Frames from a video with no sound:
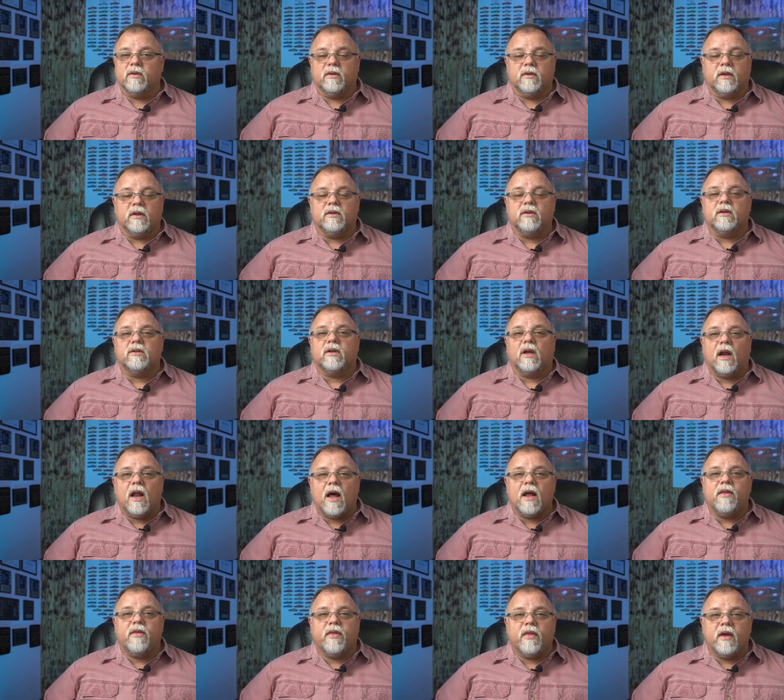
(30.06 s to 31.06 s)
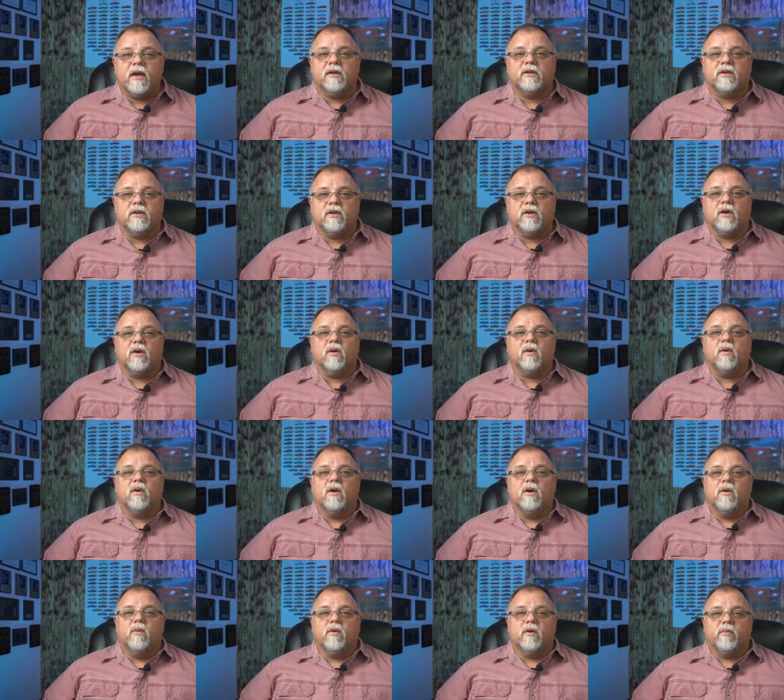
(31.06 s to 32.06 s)
There's a lot of things that go
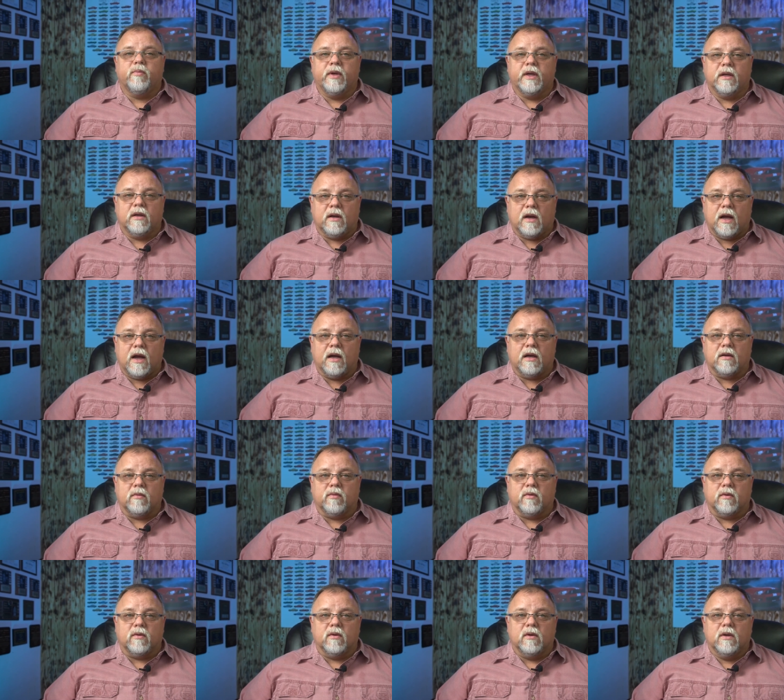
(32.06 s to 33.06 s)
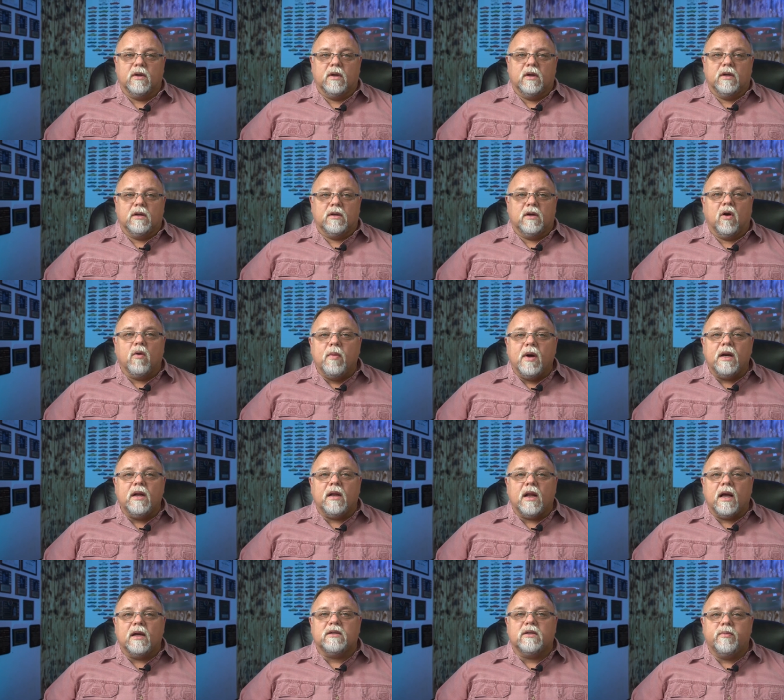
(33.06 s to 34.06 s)
with being likable. Nobody
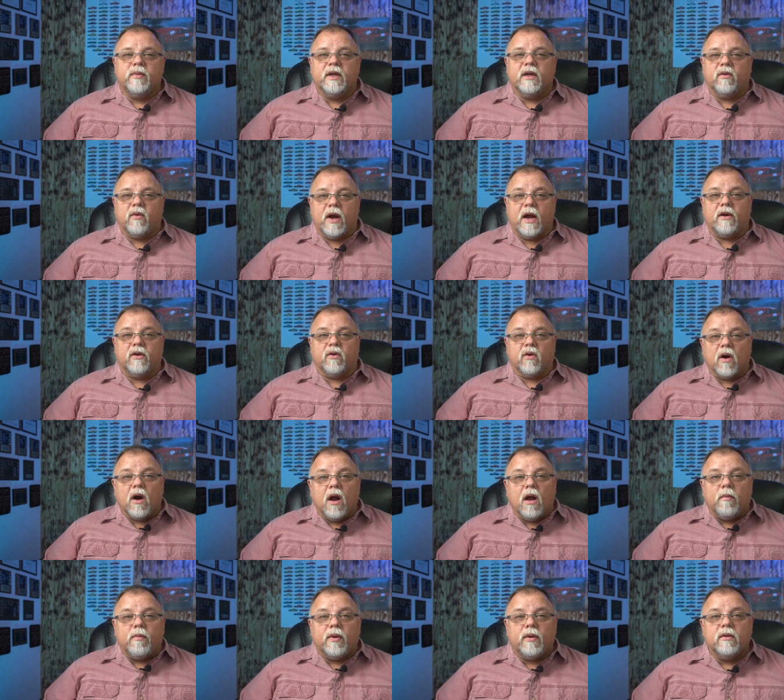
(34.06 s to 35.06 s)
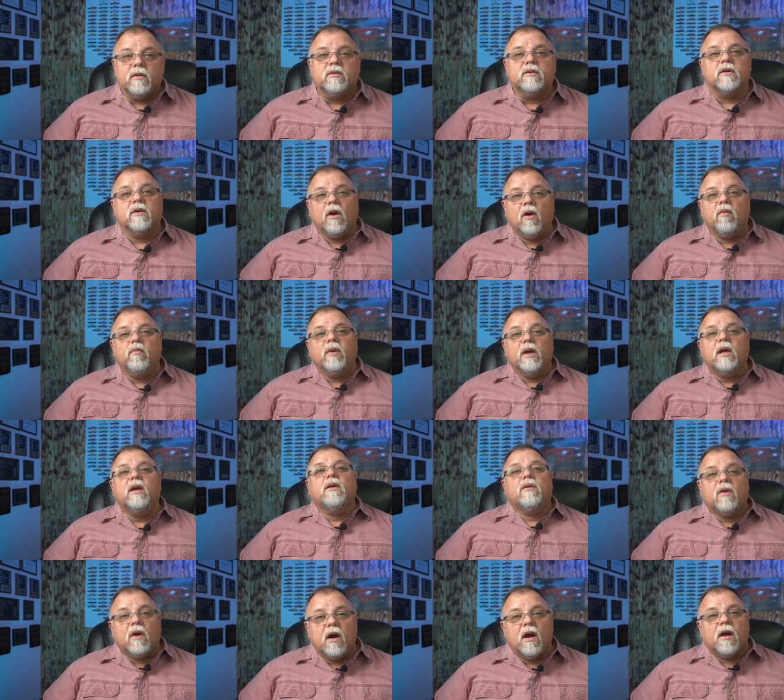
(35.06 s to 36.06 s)
likes to be around a grump, so don't be a
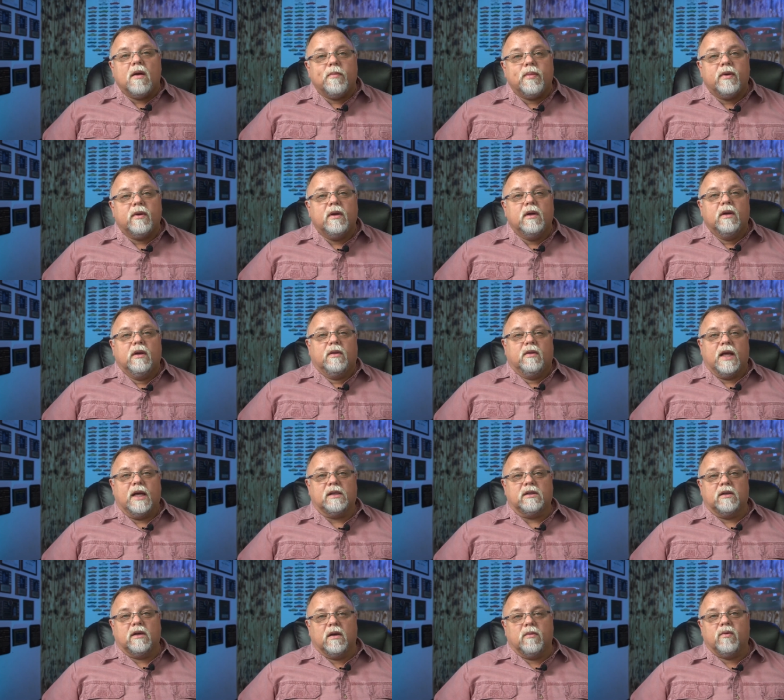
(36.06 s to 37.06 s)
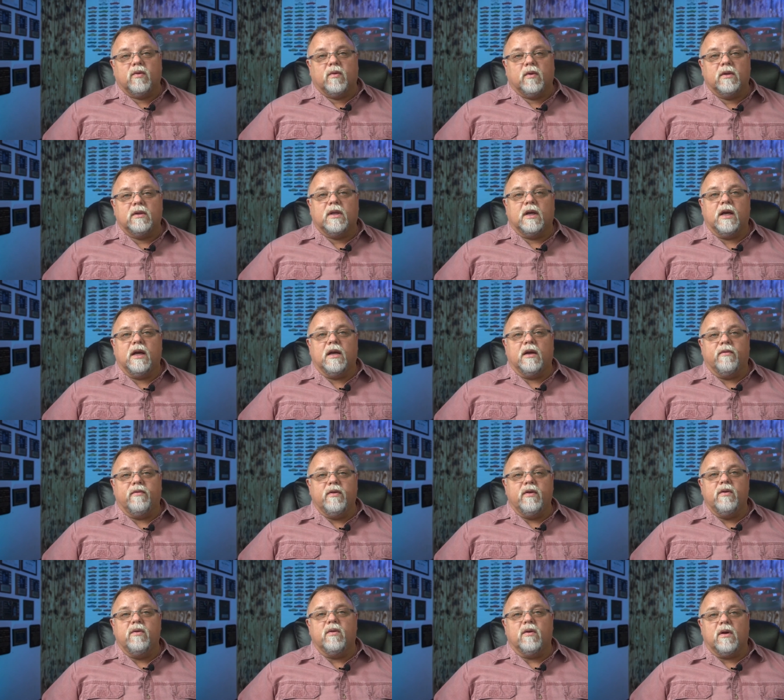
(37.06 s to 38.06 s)
grump. That's the number one thing. If
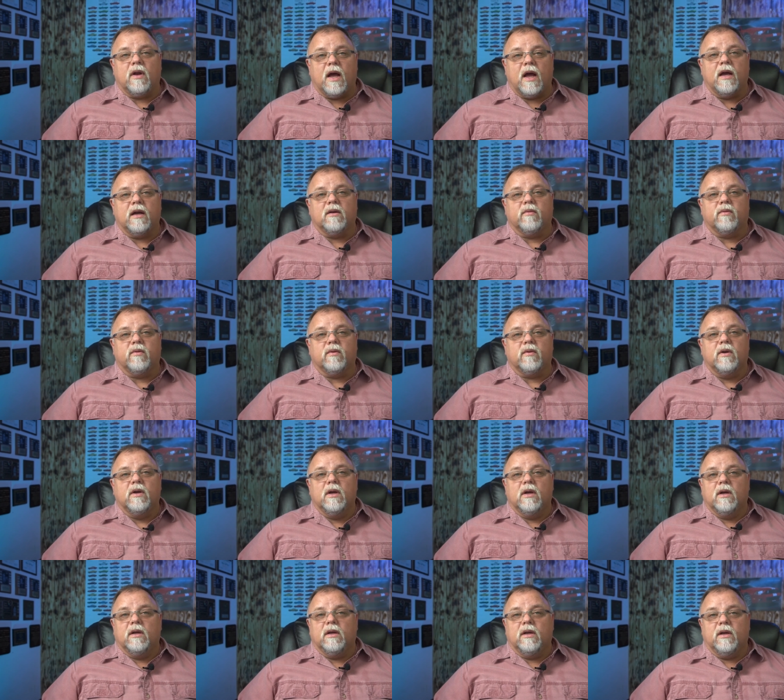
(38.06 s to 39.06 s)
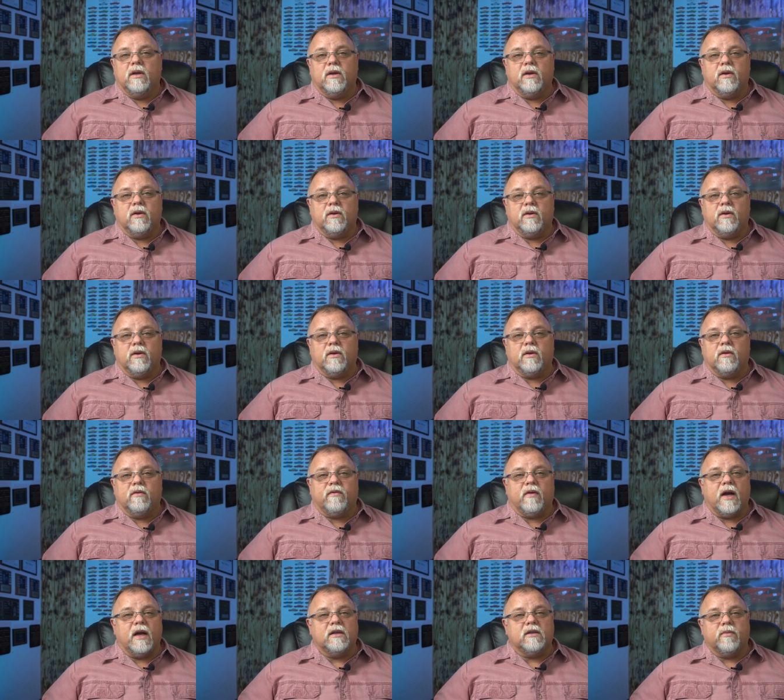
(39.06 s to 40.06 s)
you are likable, you're going
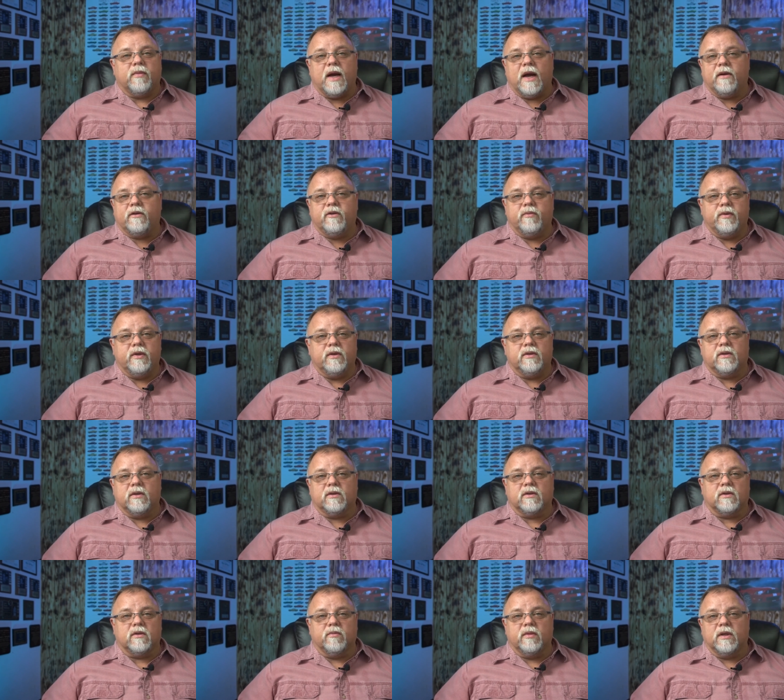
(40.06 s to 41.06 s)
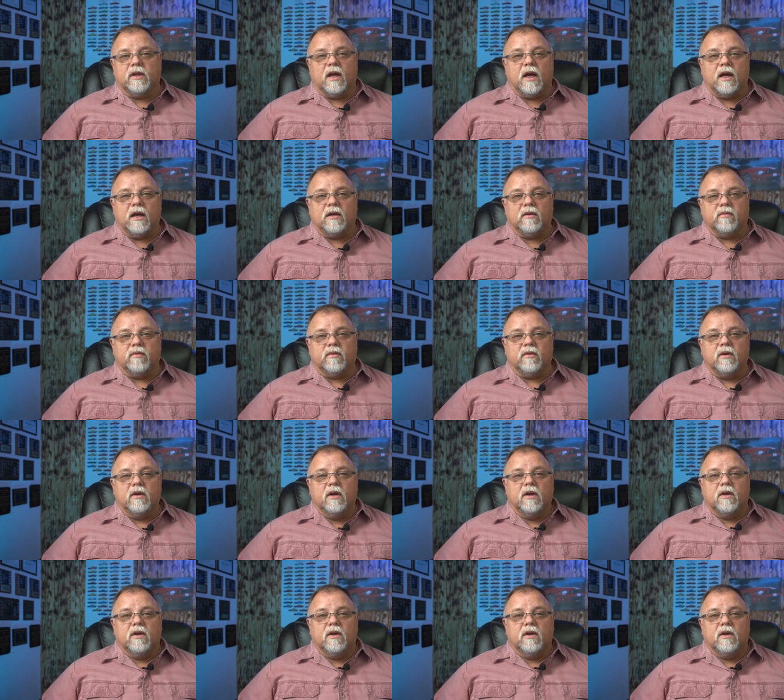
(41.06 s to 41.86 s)
to find some attributes that's going to be likable.